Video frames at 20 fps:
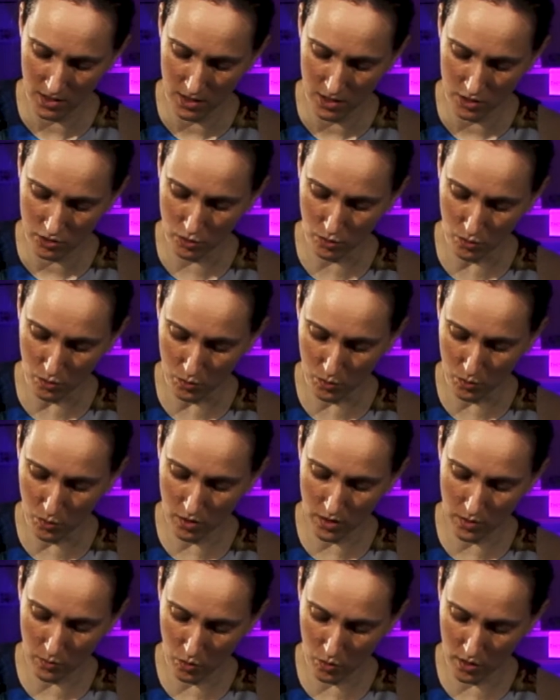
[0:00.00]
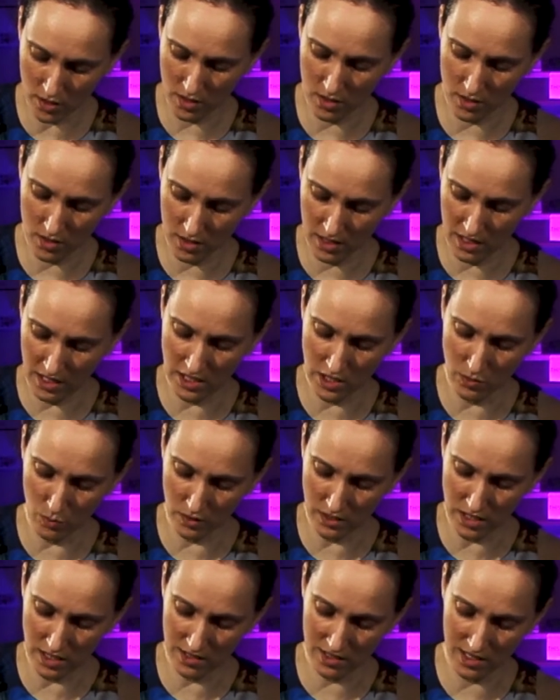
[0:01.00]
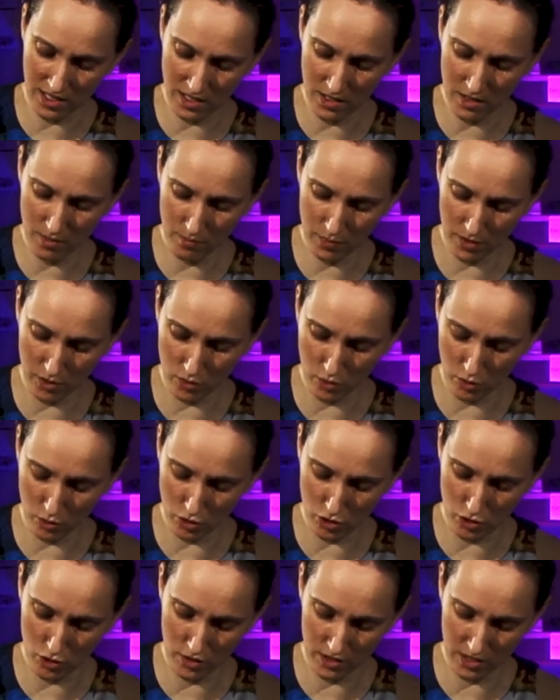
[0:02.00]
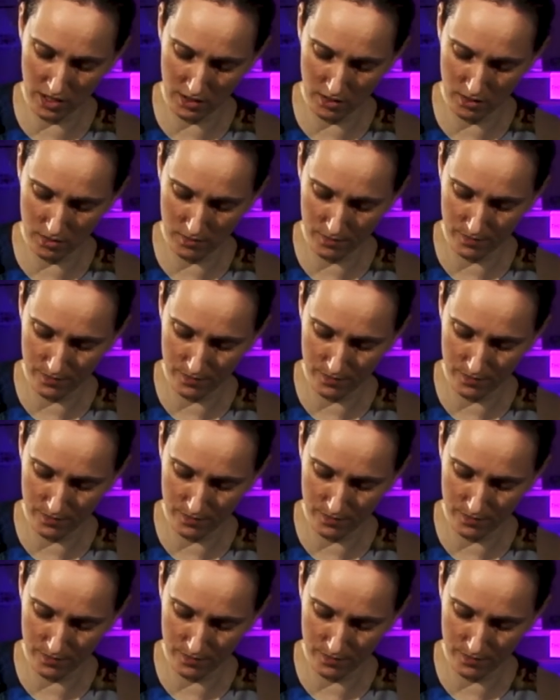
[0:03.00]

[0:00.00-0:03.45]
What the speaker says: So what you want is you want it thin but not too thin,